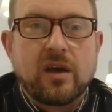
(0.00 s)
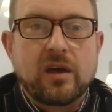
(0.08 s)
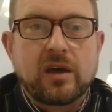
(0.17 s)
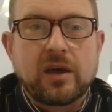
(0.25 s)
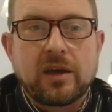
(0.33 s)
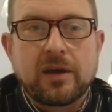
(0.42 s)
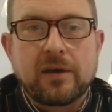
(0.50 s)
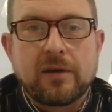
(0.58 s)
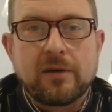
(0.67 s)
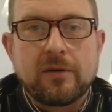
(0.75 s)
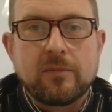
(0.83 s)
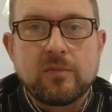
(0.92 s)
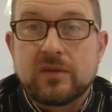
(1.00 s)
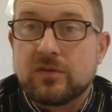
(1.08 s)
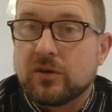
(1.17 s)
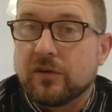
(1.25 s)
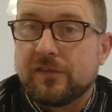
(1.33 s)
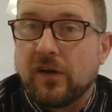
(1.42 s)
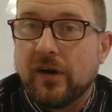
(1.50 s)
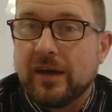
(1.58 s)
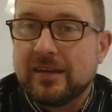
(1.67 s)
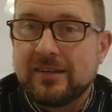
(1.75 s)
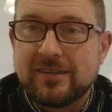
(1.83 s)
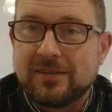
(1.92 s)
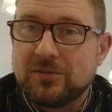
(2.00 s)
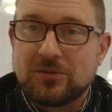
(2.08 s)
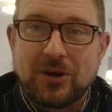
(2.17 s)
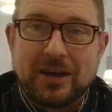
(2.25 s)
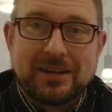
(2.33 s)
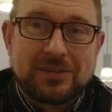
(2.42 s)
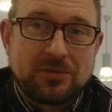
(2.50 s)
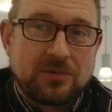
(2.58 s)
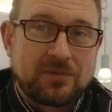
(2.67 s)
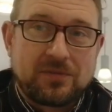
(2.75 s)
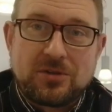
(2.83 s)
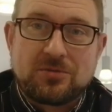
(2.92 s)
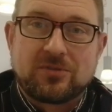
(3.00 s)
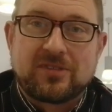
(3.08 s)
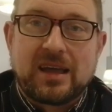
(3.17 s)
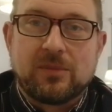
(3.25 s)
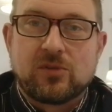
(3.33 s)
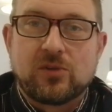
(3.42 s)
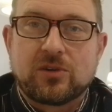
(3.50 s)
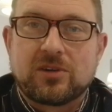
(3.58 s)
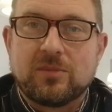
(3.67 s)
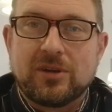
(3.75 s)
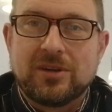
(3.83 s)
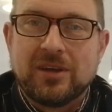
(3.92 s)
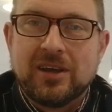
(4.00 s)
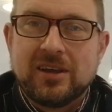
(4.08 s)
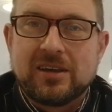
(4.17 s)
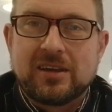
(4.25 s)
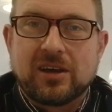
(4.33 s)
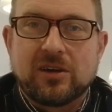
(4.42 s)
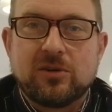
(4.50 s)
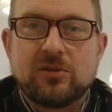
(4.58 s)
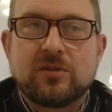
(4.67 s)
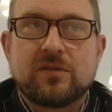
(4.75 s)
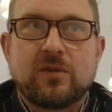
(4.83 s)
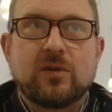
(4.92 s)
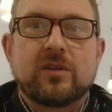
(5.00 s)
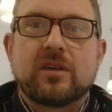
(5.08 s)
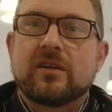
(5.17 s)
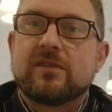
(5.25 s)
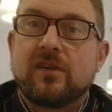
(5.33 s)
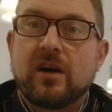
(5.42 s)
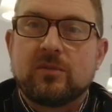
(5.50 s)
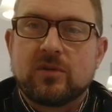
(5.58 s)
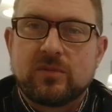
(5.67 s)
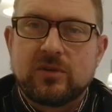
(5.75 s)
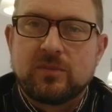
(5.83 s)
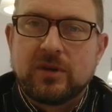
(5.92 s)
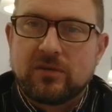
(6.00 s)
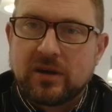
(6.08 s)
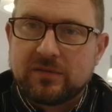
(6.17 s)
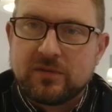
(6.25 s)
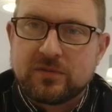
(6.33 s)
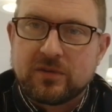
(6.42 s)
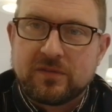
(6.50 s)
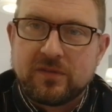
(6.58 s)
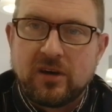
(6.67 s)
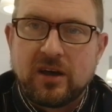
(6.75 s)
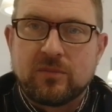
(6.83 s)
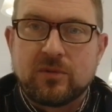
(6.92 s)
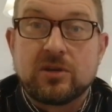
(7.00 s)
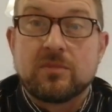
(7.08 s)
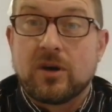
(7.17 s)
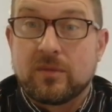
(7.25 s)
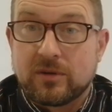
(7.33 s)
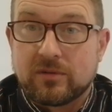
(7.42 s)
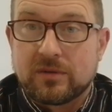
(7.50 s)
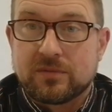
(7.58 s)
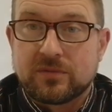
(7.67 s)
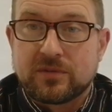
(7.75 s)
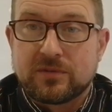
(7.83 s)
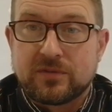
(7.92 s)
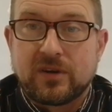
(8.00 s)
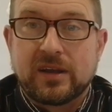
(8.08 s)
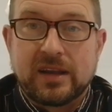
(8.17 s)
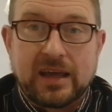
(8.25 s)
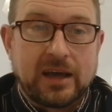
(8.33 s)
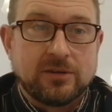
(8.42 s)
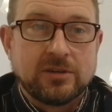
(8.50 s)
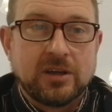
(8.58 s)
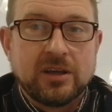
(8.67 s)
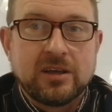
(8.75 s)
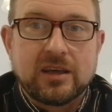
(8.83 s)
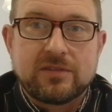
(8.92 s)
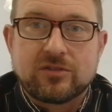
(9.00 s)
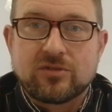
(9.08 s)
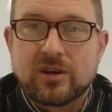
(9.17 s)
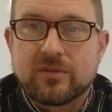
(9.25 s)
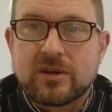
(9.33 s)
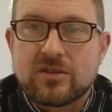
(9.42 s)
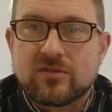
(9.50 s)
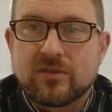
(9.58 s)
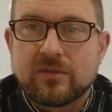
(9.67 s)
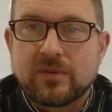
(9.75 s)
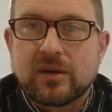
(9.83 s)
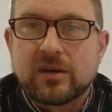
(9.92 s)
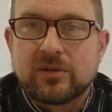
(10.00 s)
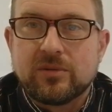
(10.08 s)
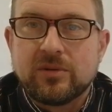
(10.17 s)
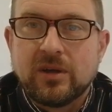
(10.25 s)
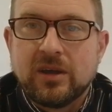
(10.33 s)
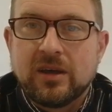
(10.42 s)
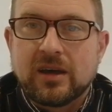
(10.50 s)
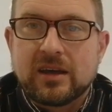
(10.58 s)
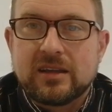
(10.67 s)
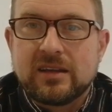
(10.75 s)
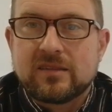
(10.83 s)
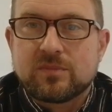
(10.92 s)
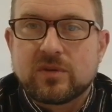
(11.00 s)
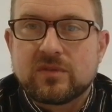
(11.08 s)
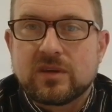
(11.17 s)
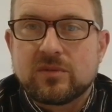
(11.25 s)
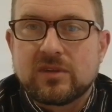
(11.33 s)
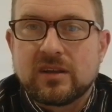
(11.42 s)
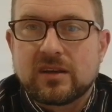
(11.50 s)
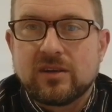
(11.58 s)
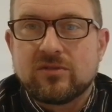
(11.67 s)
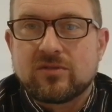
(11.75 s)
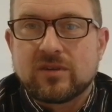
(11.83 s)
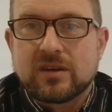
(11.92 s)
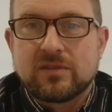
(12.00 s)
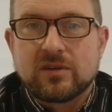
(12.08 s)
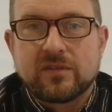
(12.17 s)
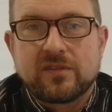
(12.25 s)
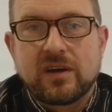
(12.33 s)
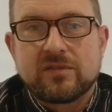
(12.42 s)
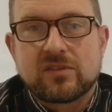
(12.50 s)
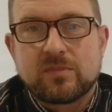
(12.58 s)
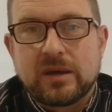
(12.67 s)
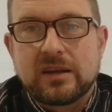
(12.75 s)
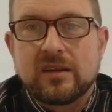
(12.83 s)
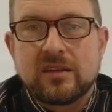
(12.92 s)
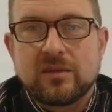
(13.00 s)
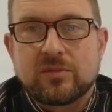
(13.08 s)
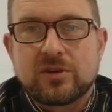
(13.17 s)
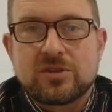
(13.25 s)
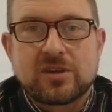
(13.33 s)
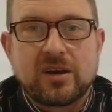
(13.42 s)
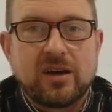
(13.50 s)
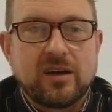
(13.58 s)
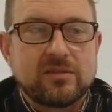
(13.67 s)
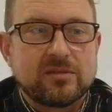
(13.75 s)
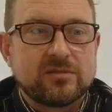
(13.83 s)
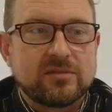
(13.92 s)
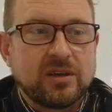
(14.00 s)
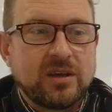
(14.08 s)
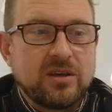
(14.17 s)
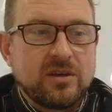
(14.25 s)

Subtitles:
If you got fined, if you've got any sort of official stamped document, you know, who would have thought that a fine would, you'd be grateful for a fine? Well, you might be grateful for a fine now if you're trying to register a vehicle and you need to prove that it was in the country. If you got fined for speeding in your British car and